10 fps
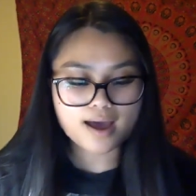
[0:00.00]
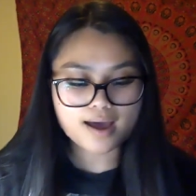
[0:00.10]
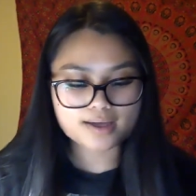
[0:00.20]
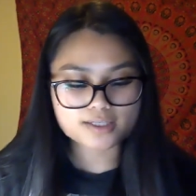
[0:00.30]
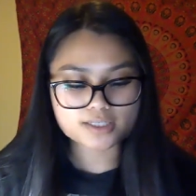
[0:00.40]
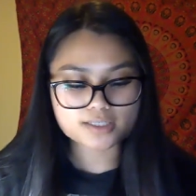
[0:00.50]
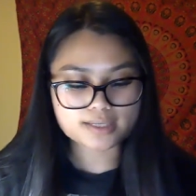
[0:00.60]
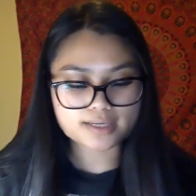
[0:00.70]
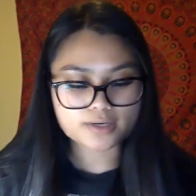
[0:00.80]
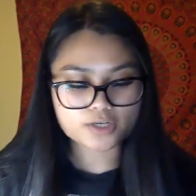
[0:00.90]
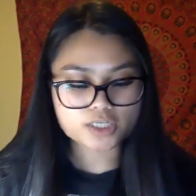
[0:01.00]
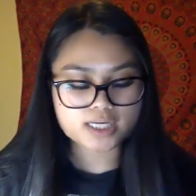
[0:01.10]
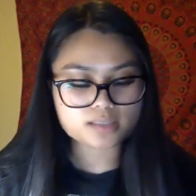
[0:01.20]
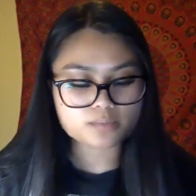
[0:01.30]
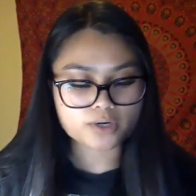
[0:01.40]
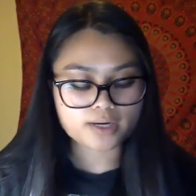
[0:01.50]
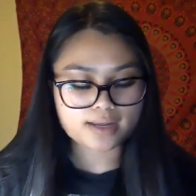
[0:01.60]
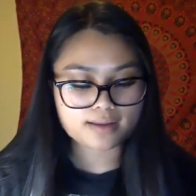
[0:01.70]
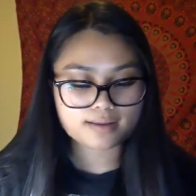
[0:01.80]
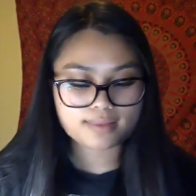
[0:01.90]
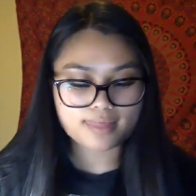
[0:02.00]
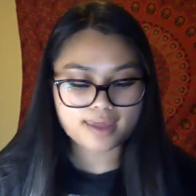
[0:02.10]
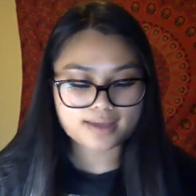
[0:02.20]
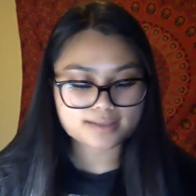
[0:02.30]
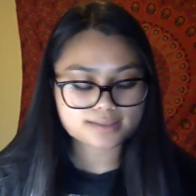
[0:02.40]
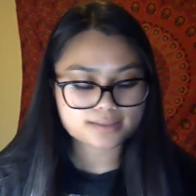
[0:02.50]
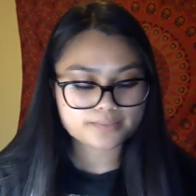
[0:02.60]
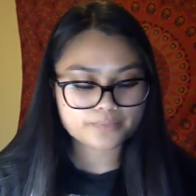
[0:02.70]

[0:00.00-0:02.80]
Ah, she said, her cheeks burning. Thanks.